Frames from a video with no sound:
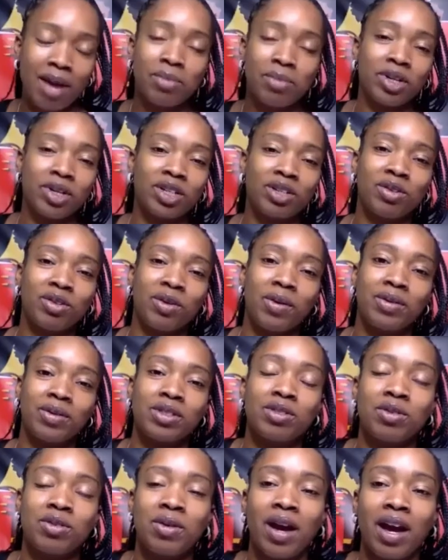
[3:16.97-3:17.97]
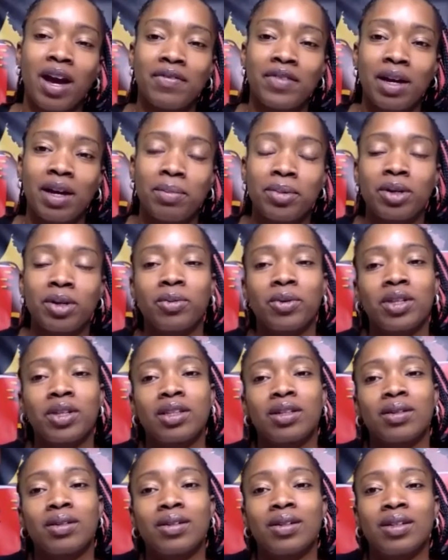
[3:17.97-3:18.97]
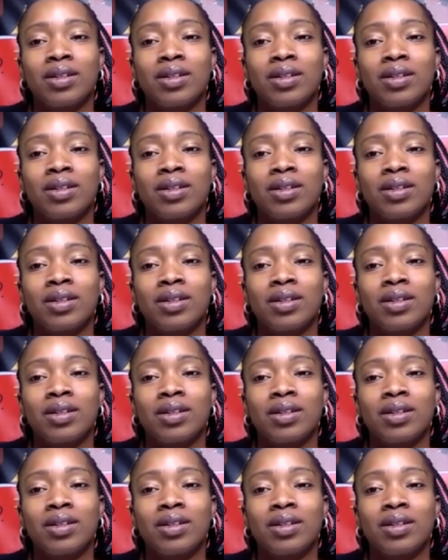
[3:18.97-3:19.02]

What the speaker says: book, do you have that book with you?